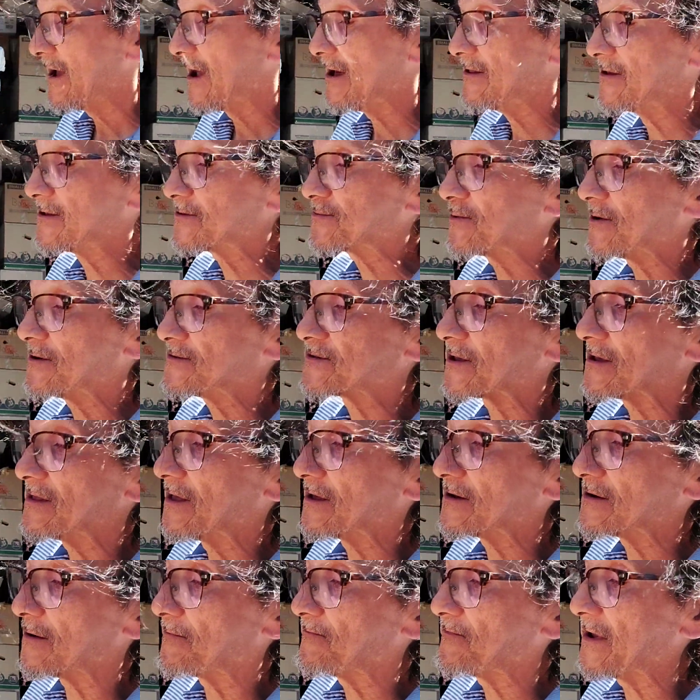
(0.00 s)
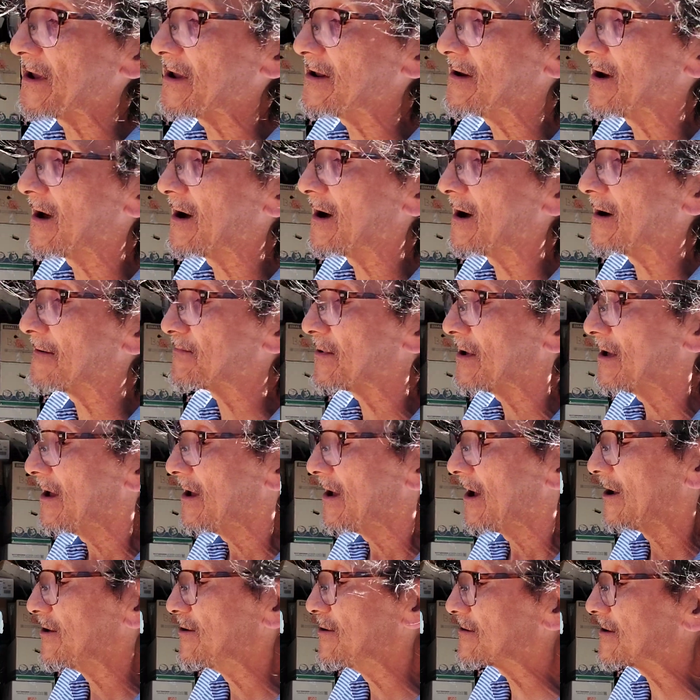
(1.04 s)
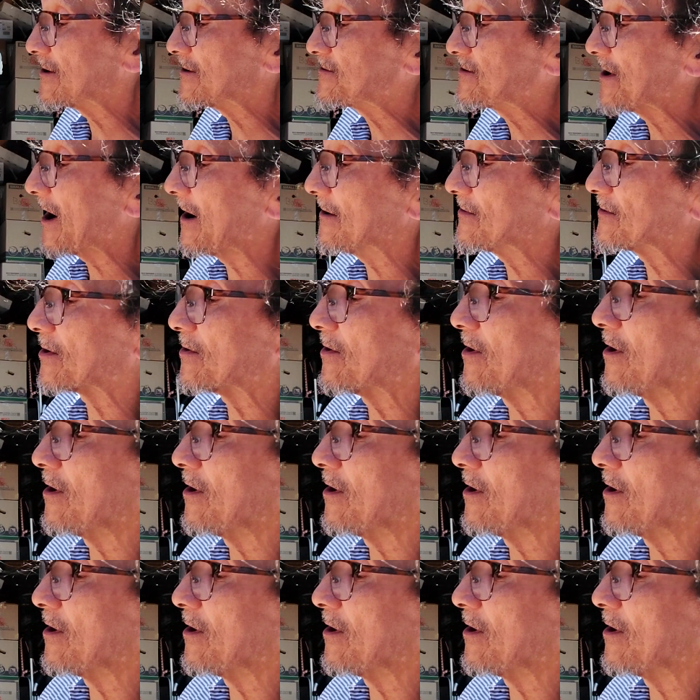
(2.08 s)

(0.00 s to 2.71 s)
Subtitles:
and this one's a little beat up. You could tell they're